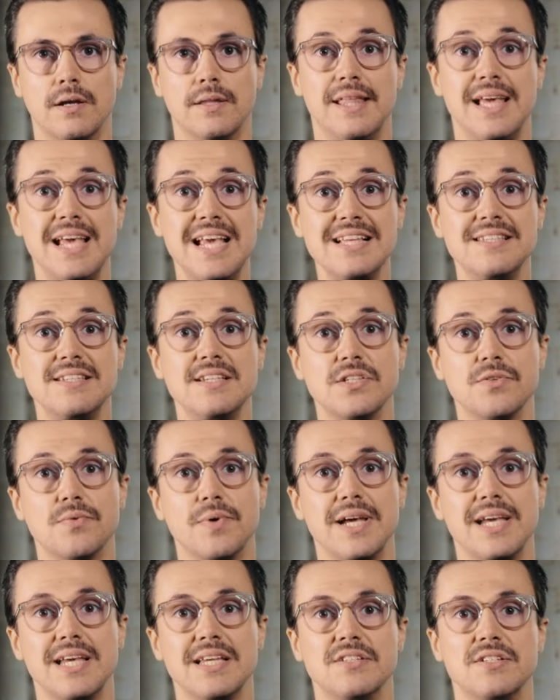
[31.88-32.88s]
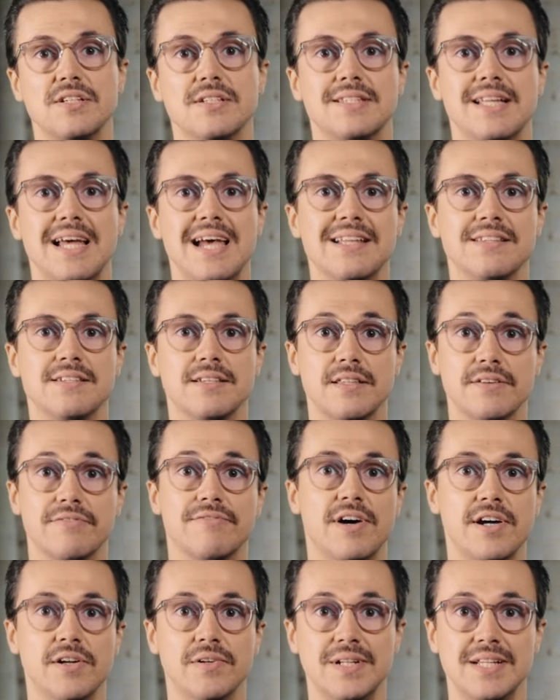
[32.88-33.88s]
The easiest way is just to enter the
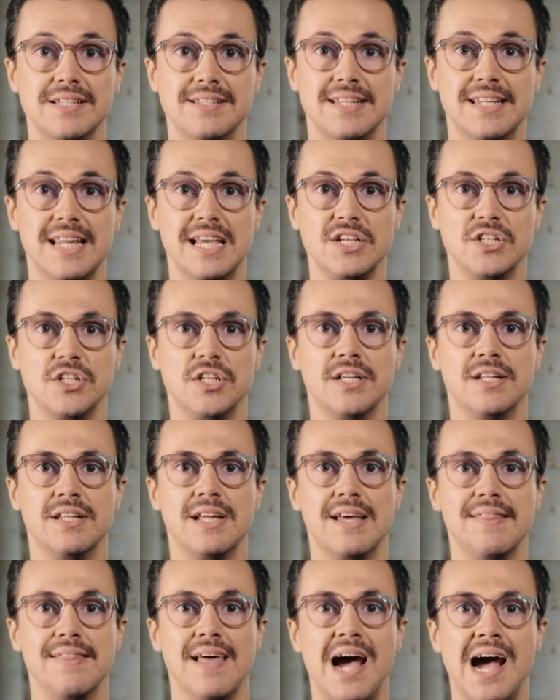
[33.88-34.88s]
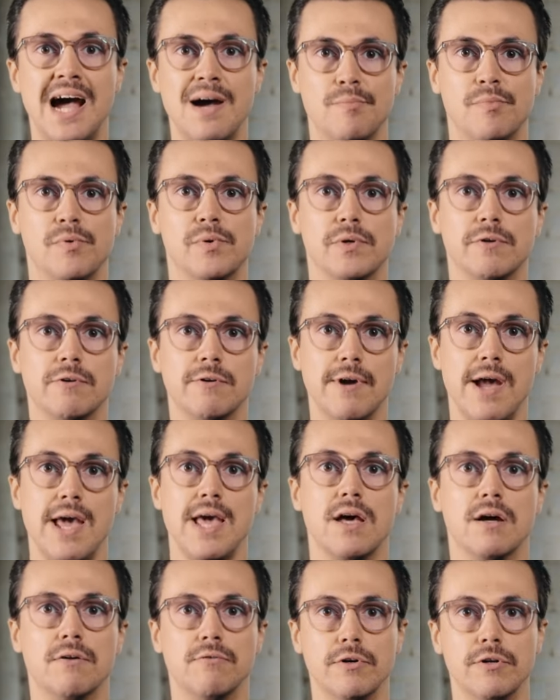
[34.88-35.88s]
final destination and the app will
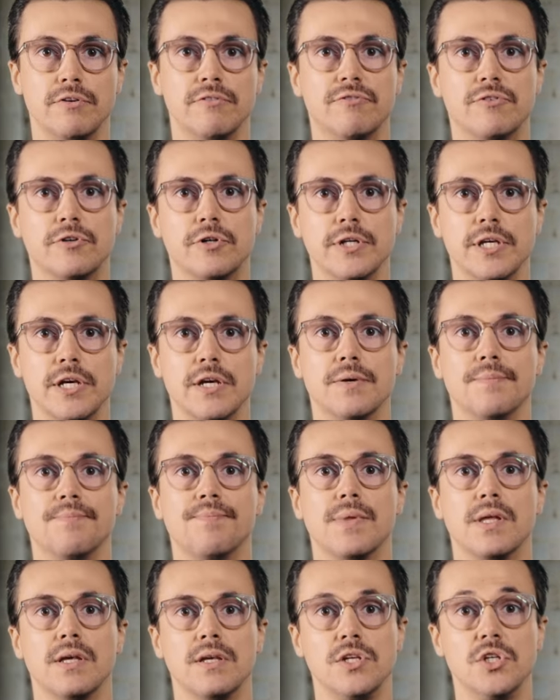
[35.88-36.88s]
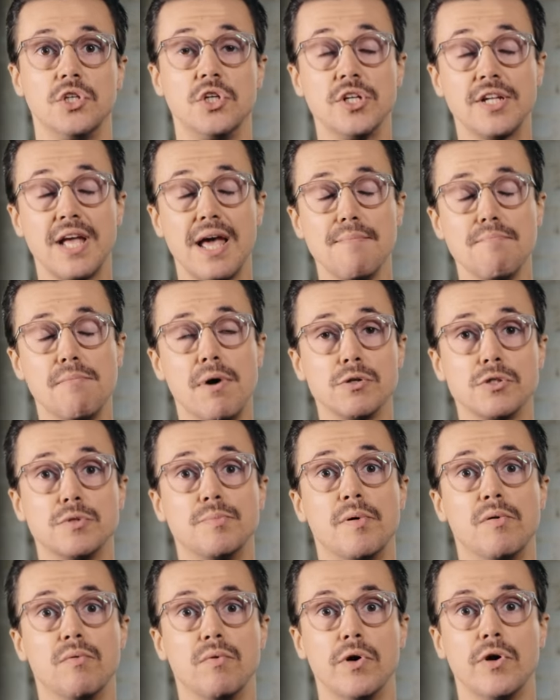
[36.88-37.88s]
create a route for you. You should get
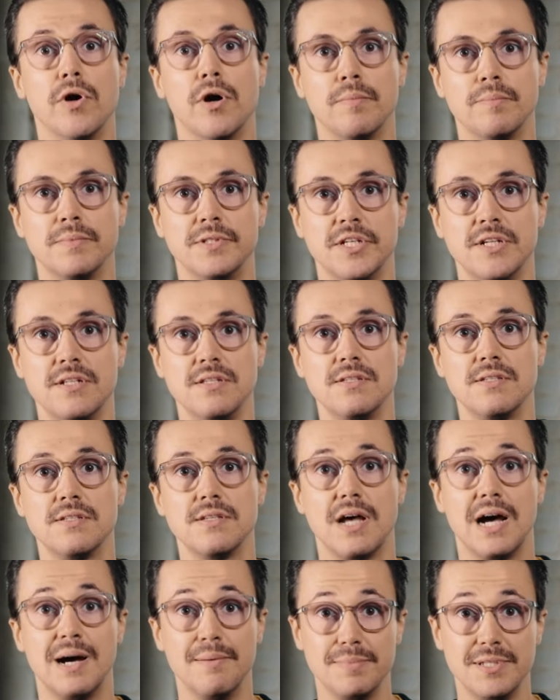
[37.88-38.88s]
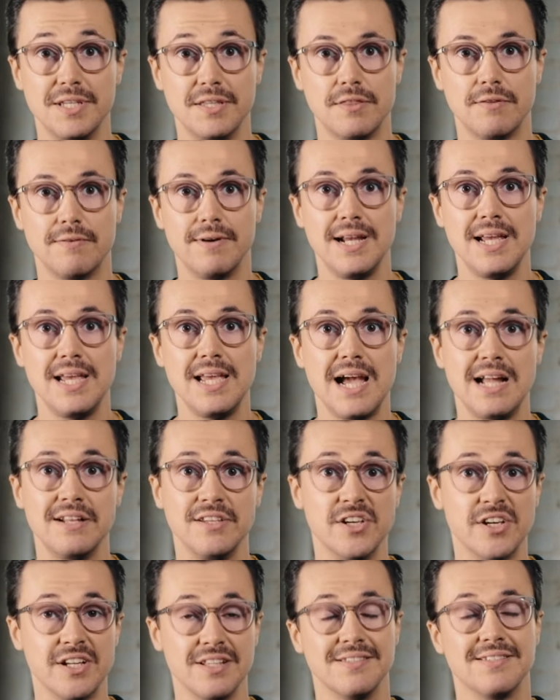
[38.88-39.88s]
multiple route options, up to 3,
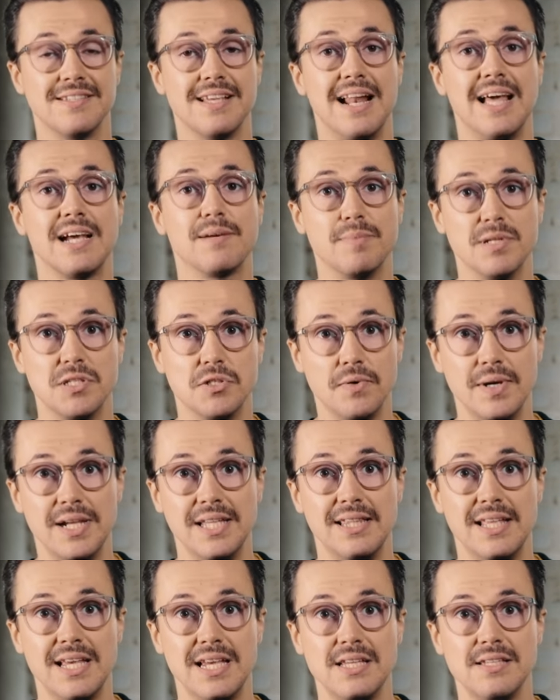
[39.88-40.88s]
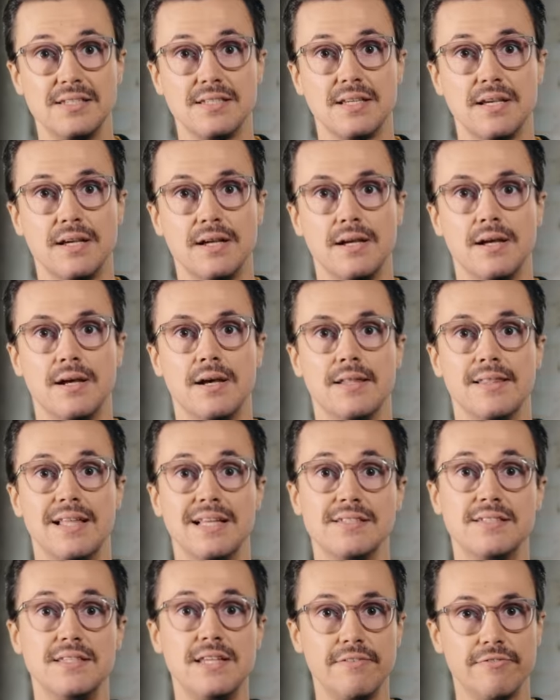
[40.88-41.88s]
and you can select between these.
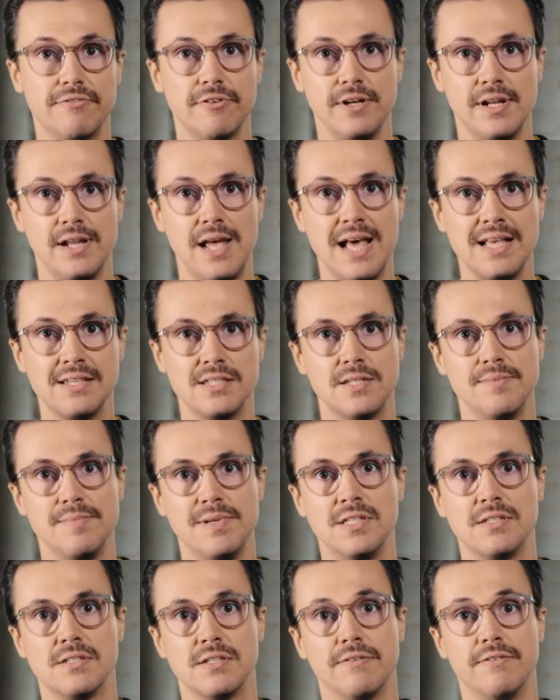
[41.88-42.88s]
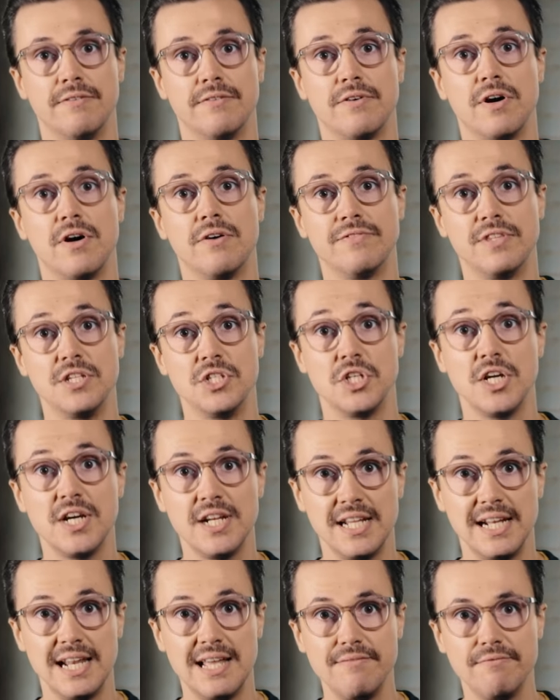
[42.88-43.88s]
There's different estimates of the
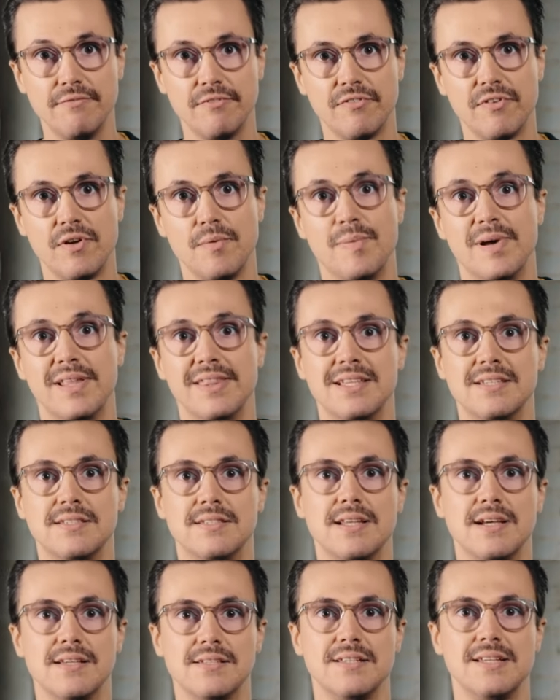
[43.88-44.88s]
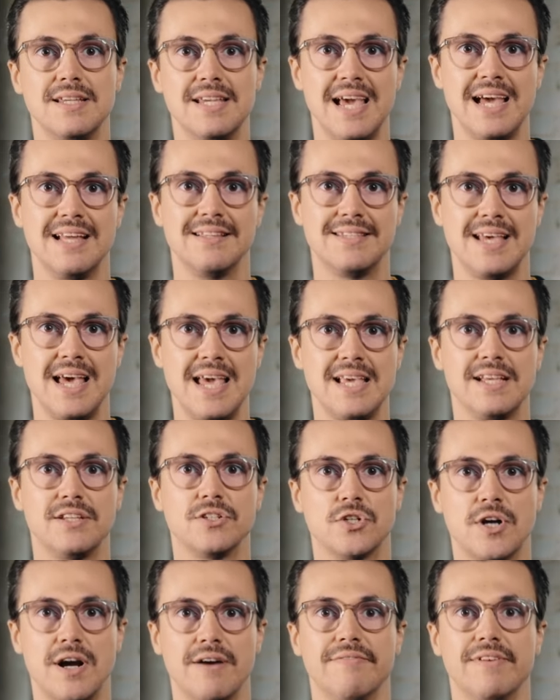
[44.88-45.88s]
journey length, but this doesn't yet take
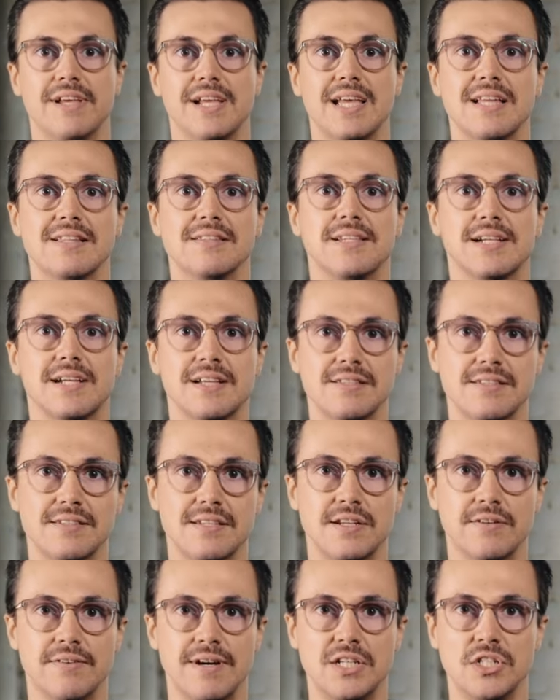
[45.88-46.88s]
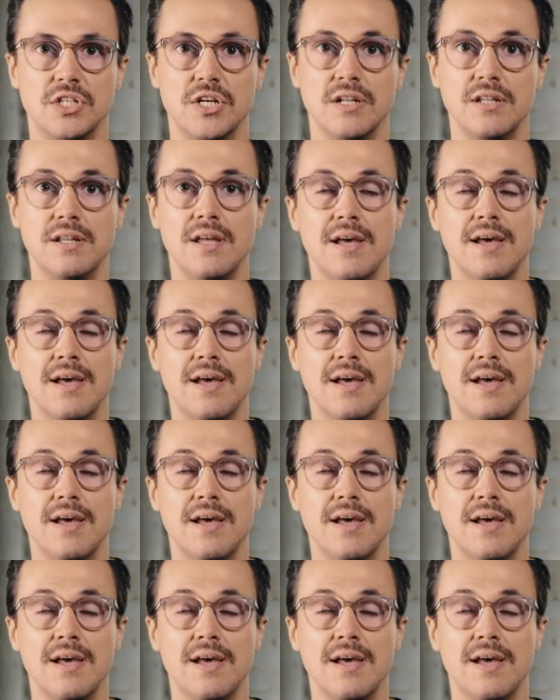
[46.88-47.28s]
traffic into consideration.